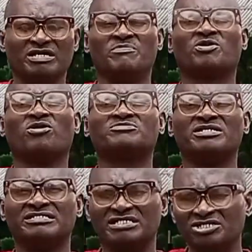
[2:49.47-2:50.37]
It becomes
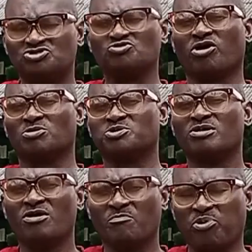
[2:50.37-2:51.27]
an issue of
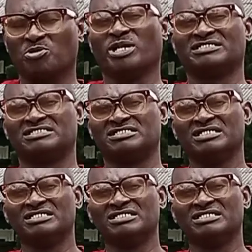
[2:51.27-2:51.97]
poverty.